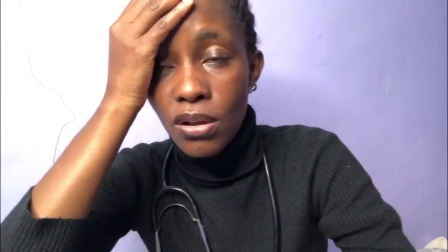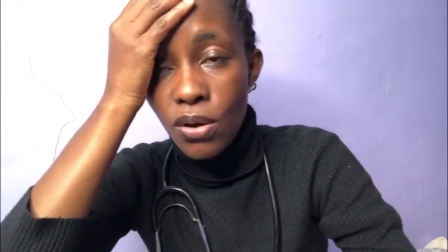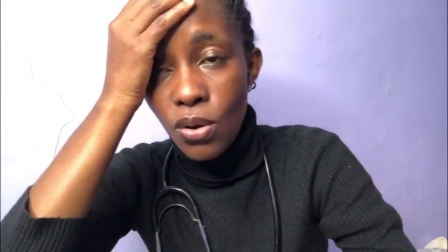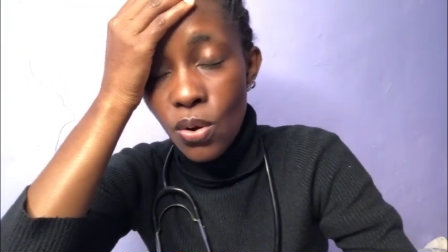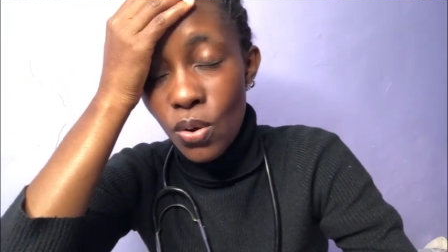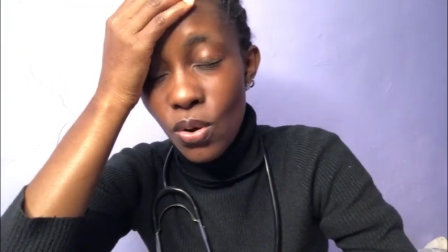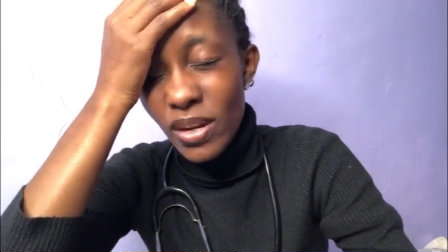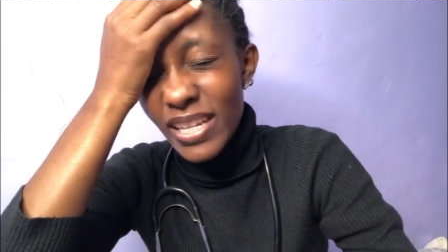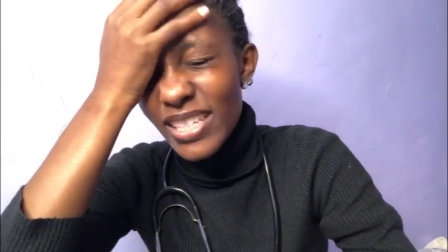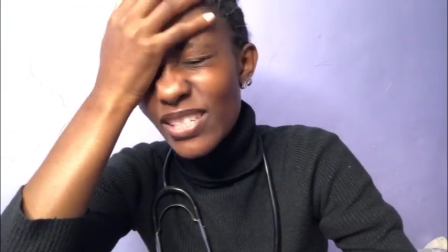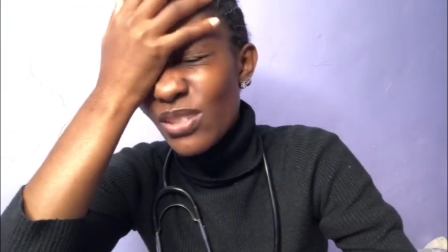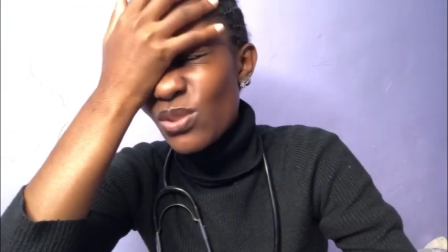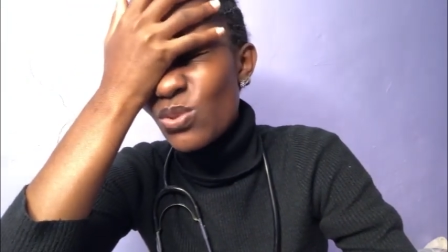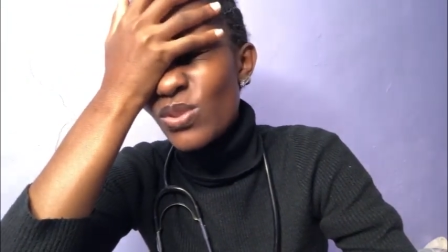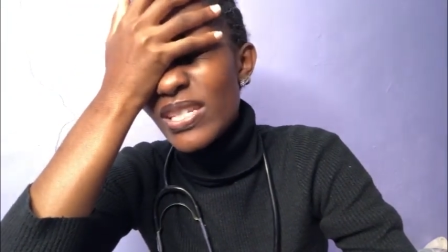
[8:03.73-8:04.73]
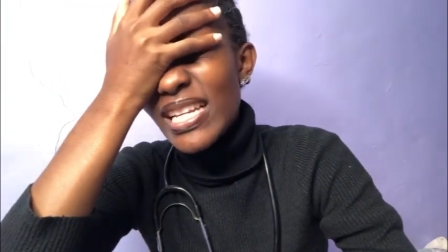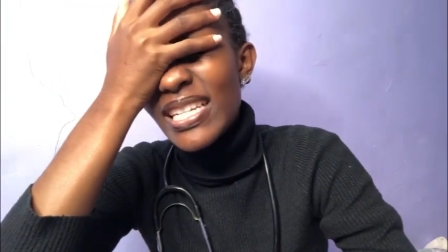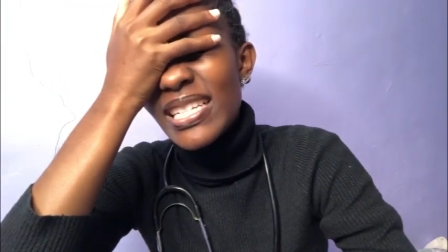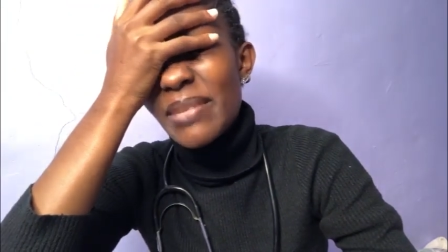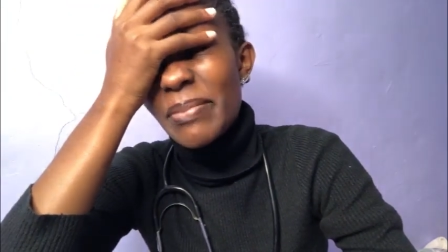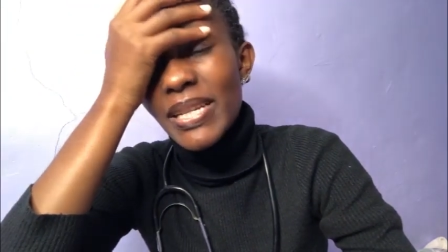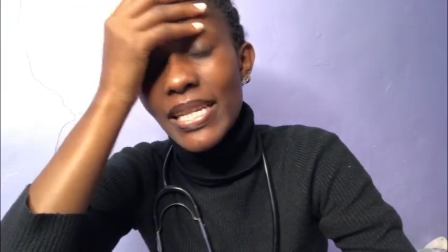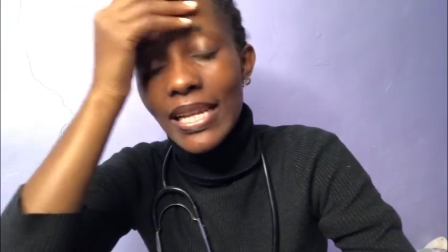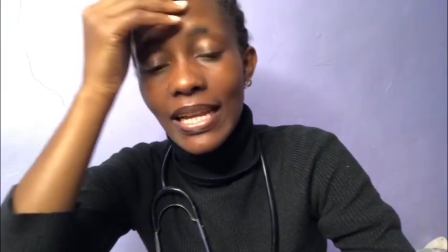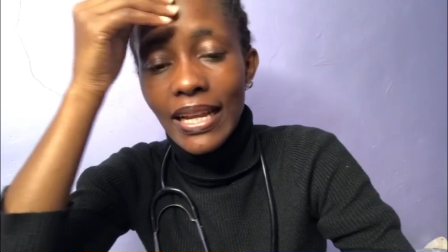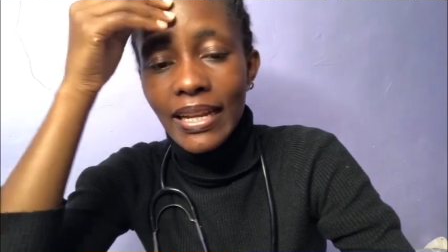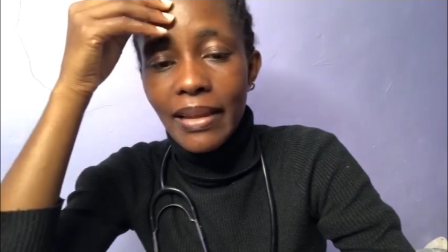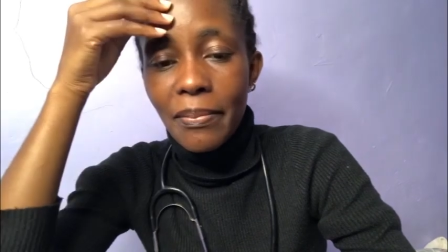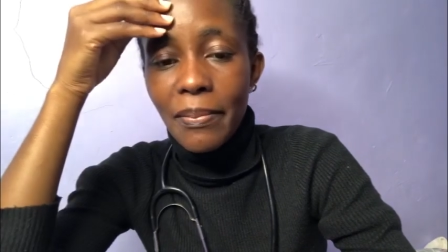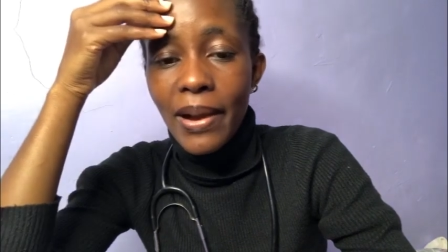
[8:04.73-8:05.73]
or is 2 centimeters and
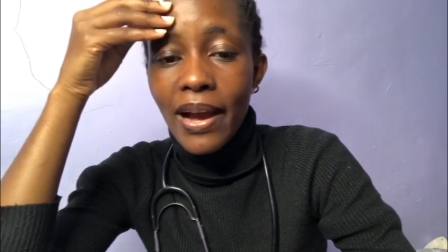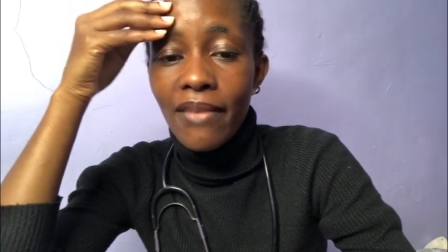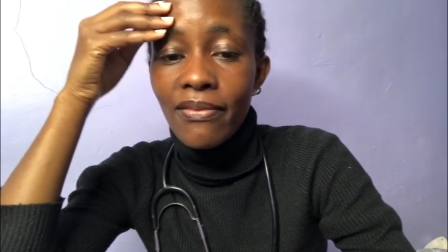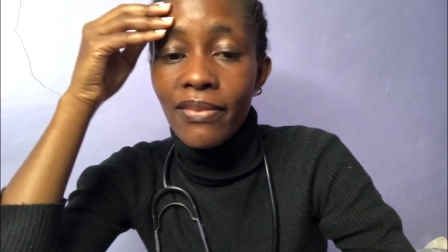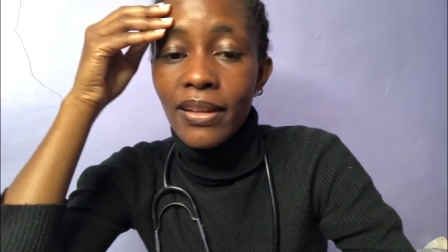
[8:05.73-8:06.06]
above,